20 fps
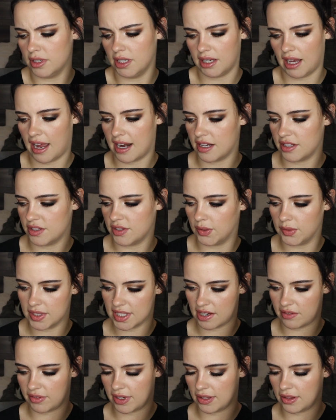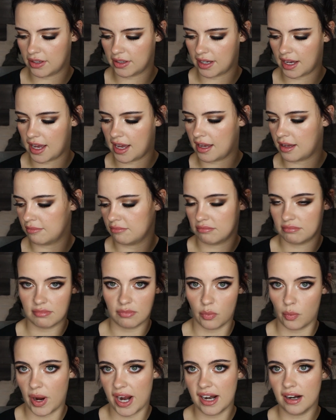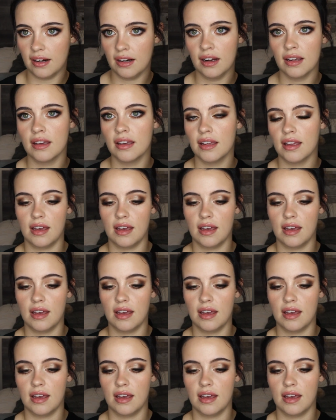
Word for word: It kind of suits every look I wear